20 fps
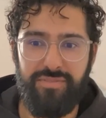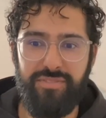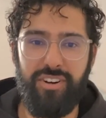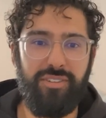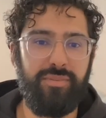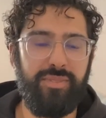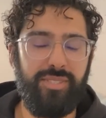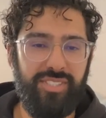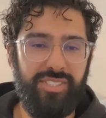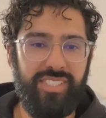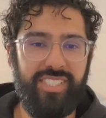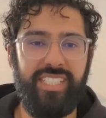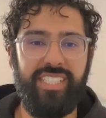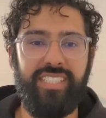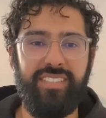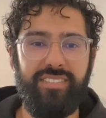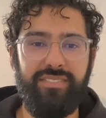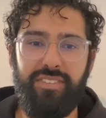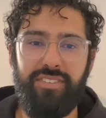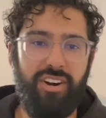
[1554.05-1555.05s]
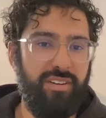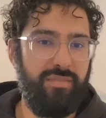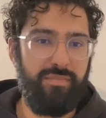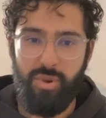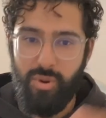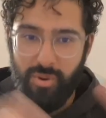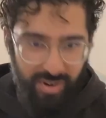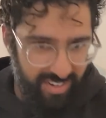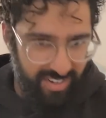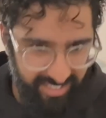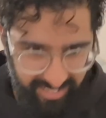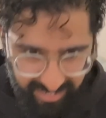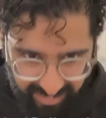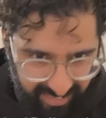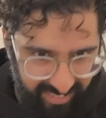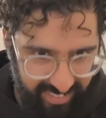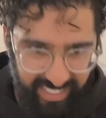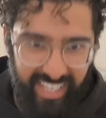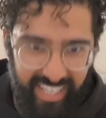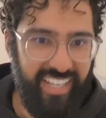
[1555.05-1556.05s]
farmers can farm
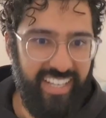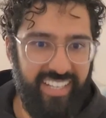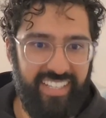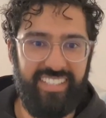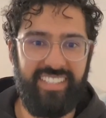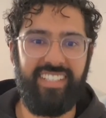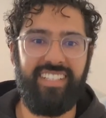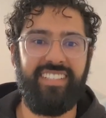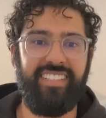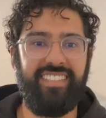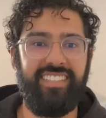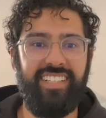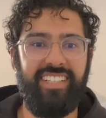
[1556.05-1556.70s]
more land,